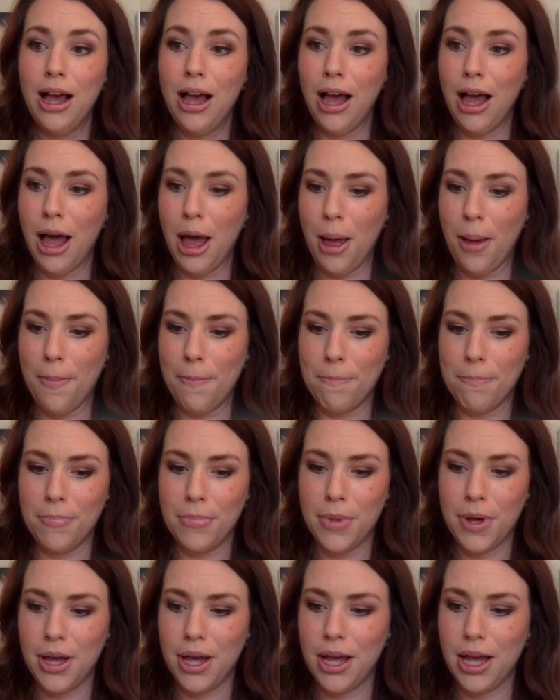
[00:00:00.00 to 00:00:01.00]

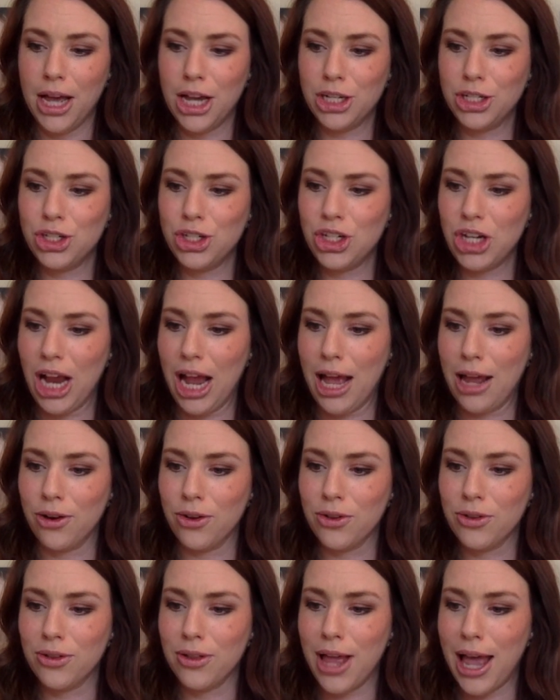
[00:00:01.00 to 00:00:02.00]
a
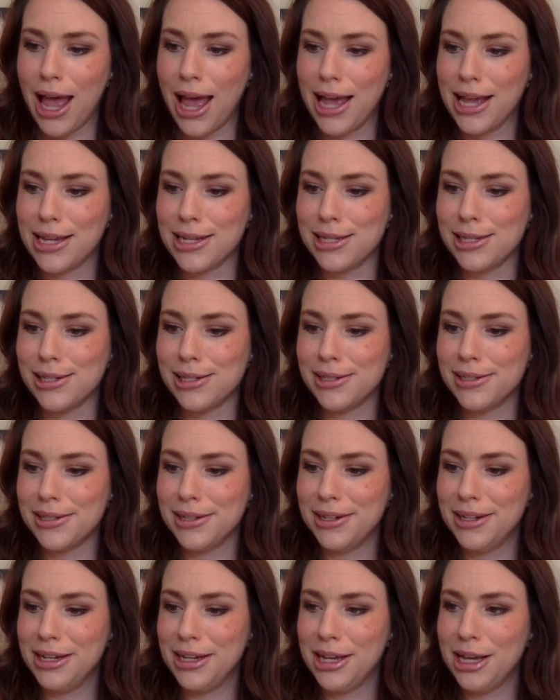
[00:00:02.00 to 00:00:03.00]
channel and
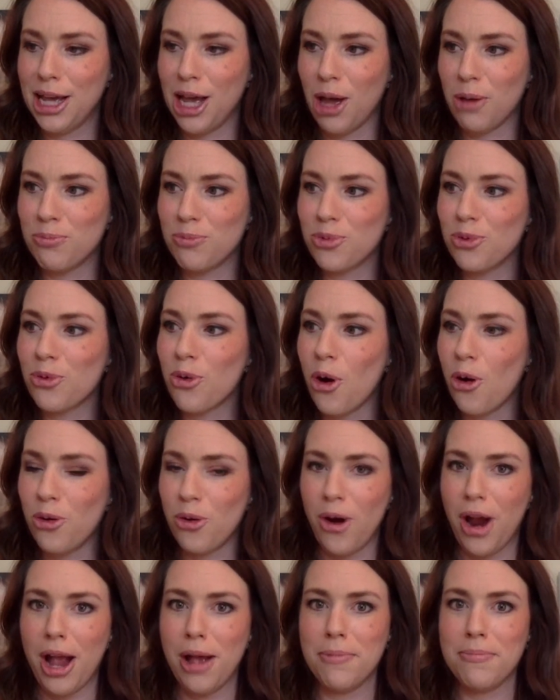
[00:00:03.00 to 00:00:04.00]
a
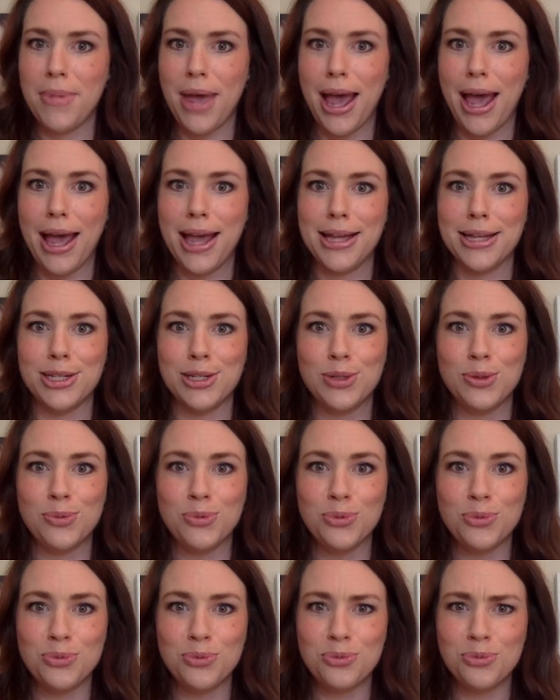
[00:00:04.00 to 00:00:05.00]
program
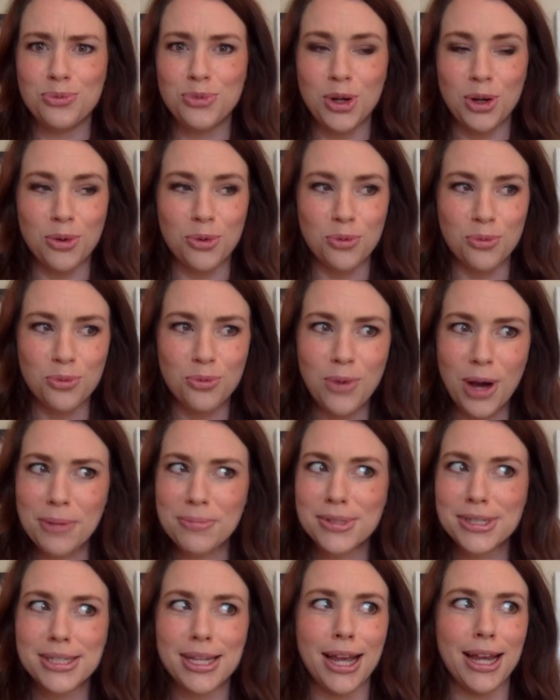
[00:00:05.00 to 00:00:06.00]
and a
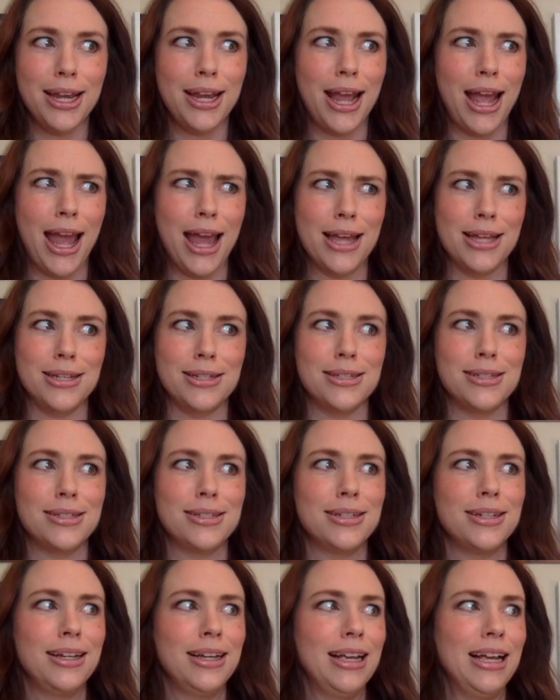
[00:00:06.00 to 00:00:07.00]
website and
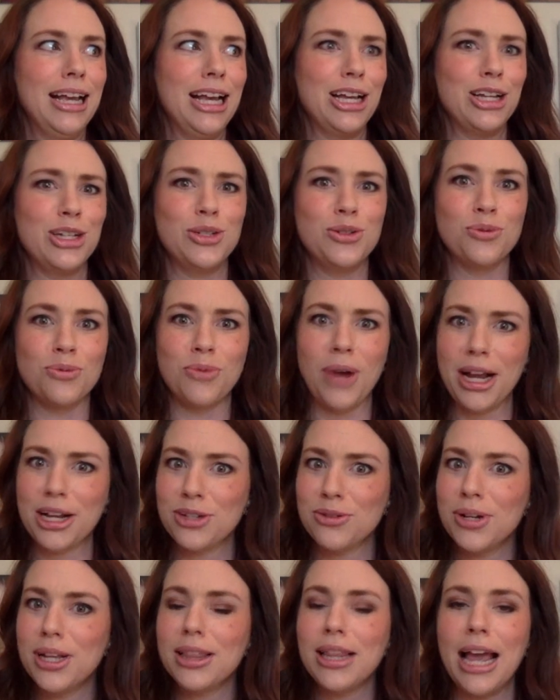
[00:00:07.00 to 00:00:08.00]
a
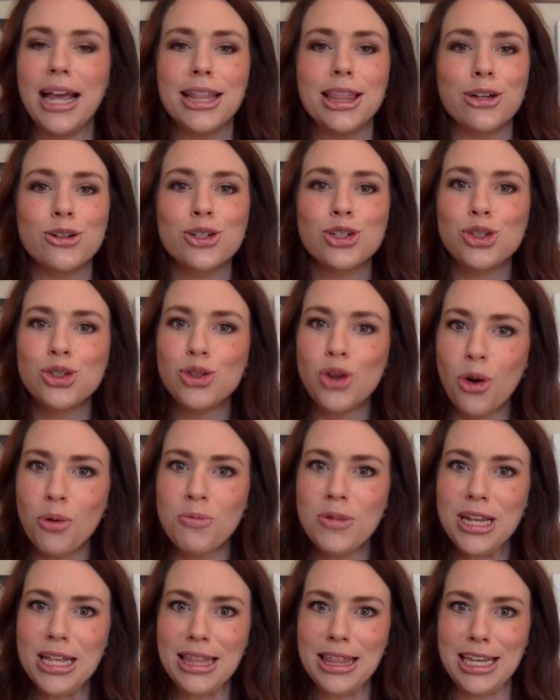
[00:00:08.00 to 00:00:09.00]
directory. Like, there's so
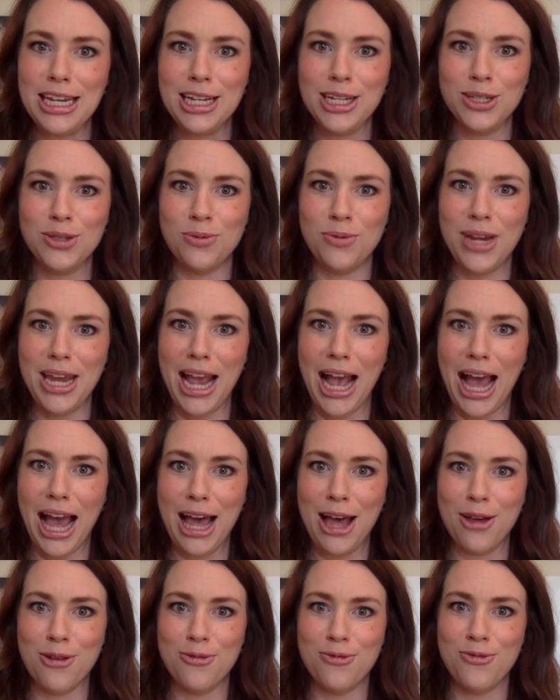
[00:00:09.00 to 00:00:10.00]
many things we
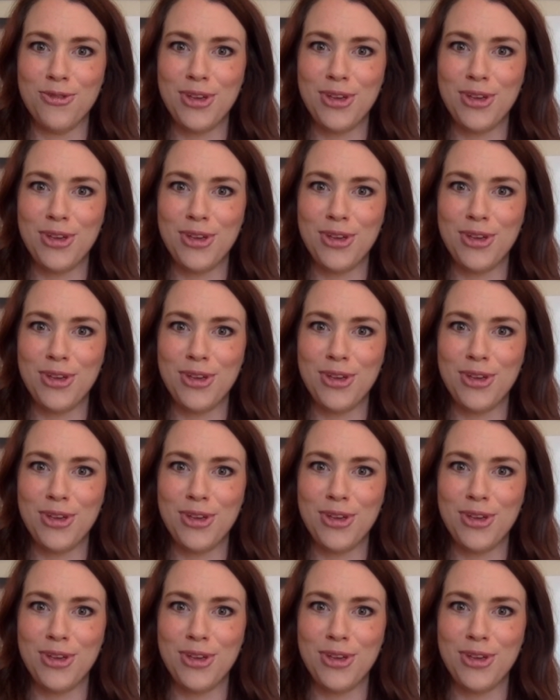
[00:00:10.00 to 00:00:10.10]
have